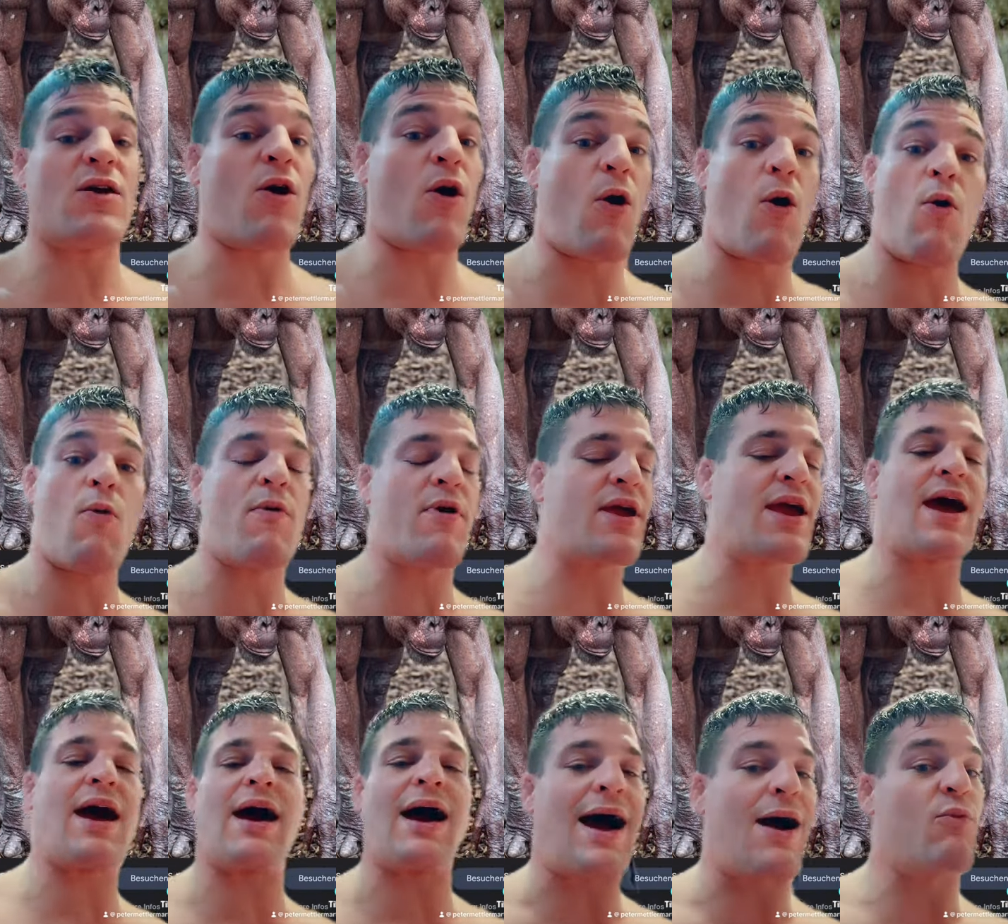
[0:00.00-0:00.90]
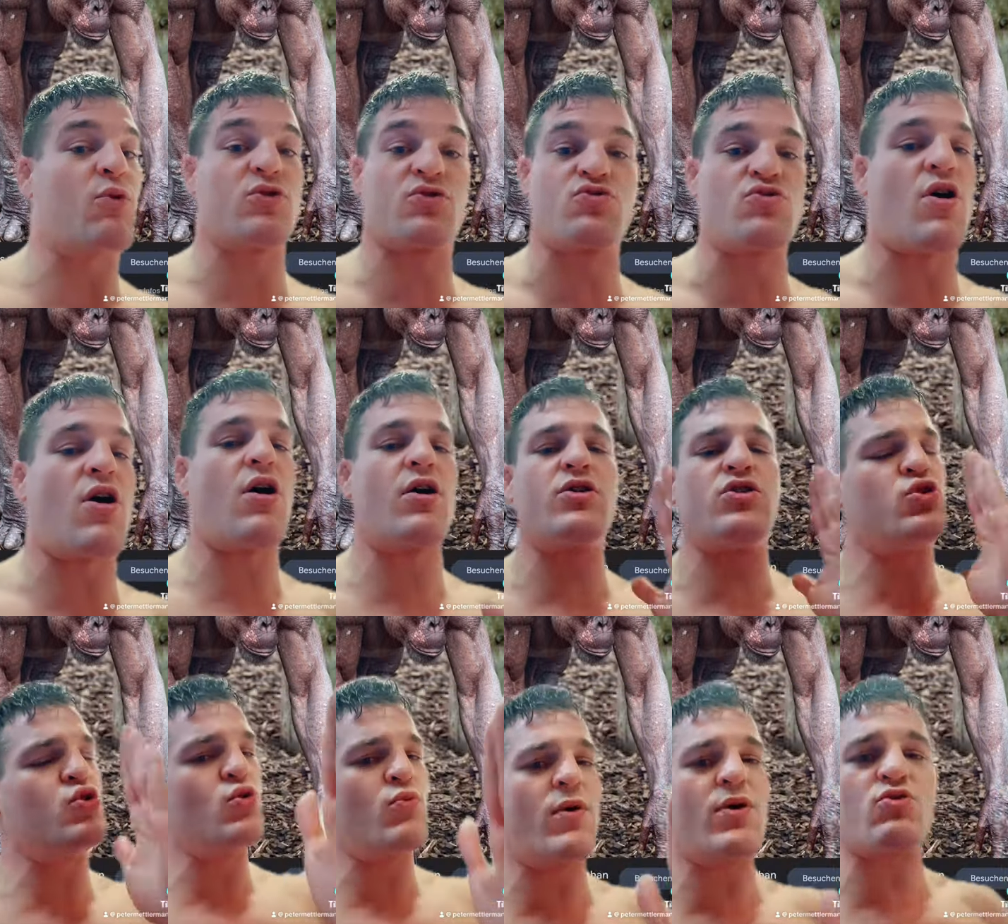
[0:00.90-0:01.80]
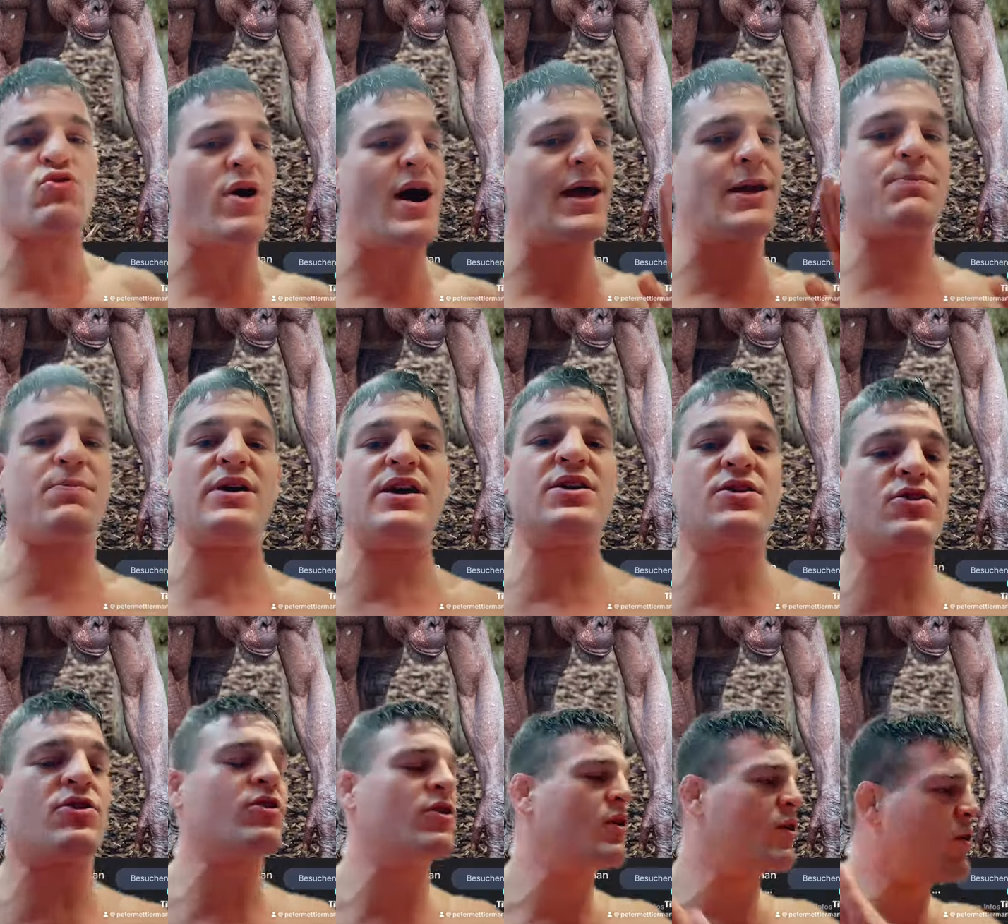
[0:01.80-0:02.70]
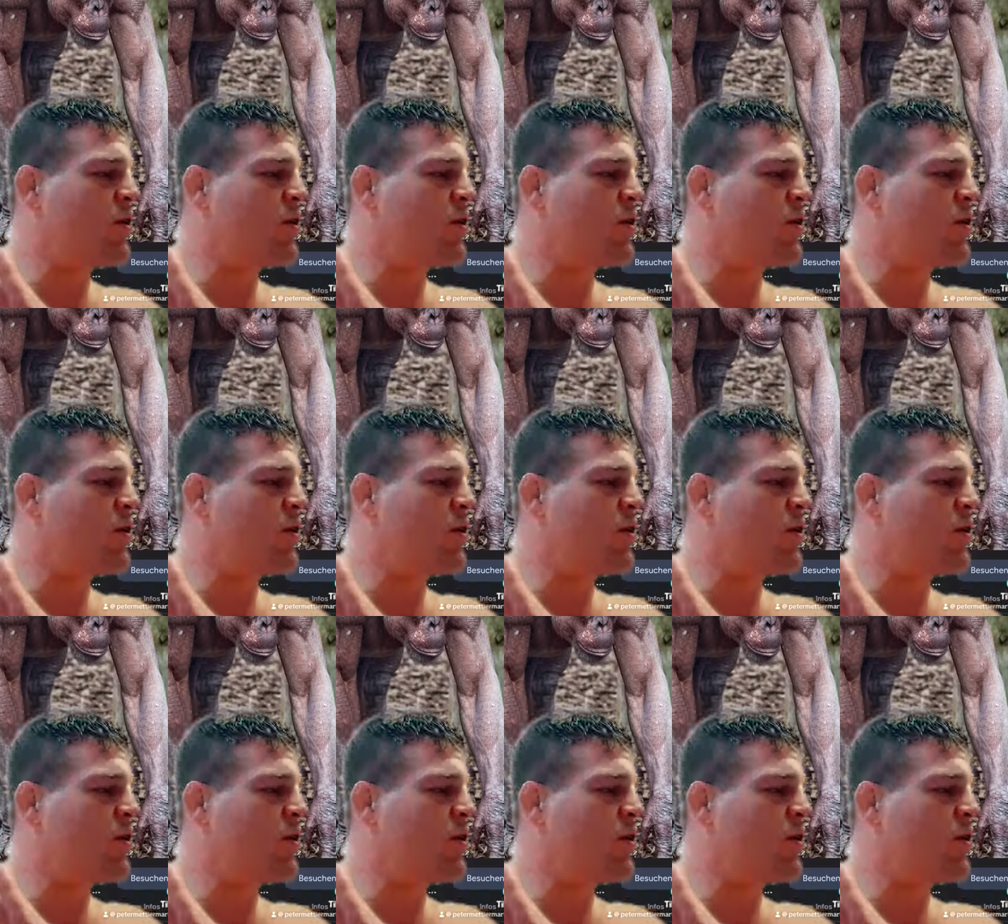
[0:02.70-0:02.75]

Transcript: oh, yeah, I was wrong. You were right, Peter.